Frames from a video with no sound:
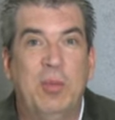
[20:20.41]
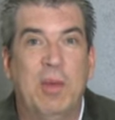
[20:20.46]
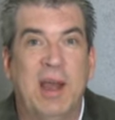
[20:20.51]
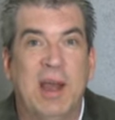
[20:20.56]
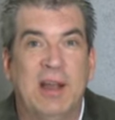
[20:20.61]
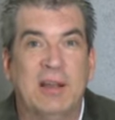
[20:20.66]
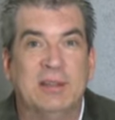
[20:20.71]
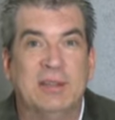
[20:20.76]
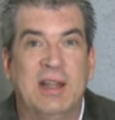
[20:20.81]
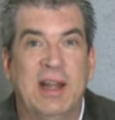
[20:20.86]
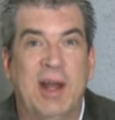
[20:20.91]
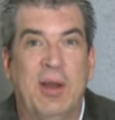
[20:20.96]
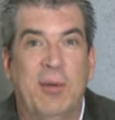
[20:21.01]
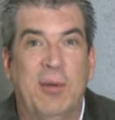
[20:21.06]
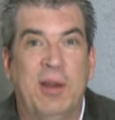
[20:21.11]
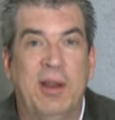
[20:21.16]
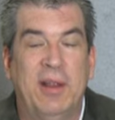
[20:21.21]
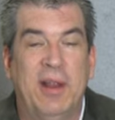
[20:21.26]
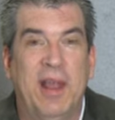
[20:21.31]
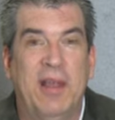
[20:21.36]
miles an
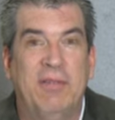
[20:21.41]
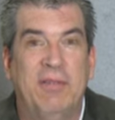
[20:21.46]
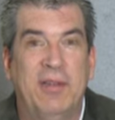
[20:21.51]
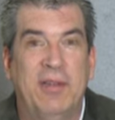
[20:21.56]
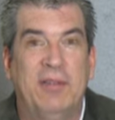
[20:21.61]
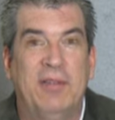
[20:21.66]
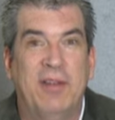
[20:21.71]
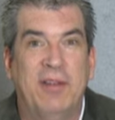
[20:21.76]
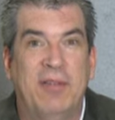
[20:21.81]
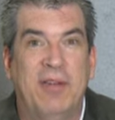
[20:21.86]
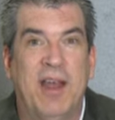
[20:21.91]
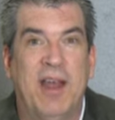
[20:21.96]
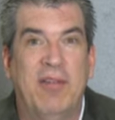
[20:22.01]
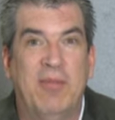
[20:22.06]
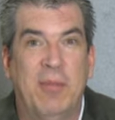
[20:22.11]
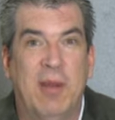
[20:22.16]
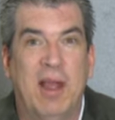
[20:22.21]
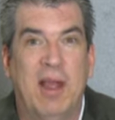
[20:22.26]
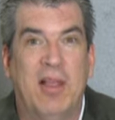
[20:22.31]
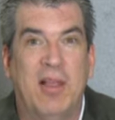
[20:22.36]
hour in that
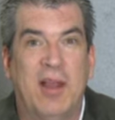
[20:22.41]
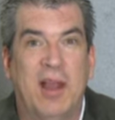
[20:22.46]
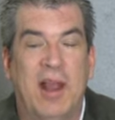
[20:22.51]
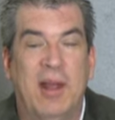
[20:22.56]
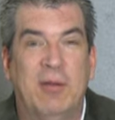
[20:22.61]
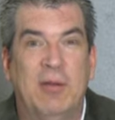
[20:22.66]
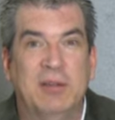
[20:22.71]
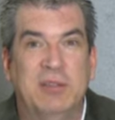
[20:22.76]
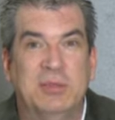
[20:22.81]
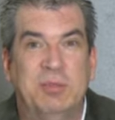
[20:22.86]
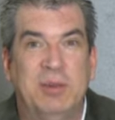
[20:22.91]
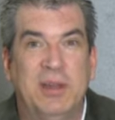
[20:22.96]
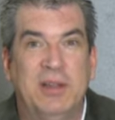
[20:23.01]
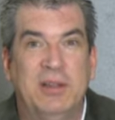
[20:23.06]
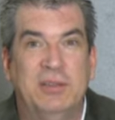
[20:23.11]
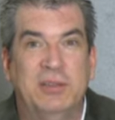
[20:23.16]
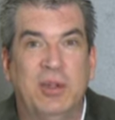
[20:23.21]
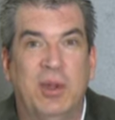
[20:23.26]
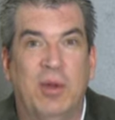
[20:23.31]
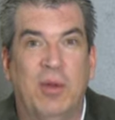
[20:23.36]
55 mile an hour
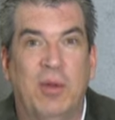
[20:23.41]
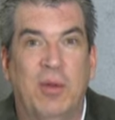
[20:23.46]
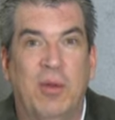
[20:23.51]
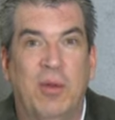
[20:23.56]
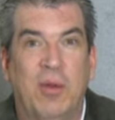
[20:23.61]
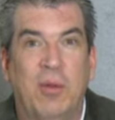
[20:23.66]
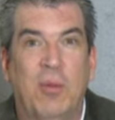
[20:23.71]
speed zone.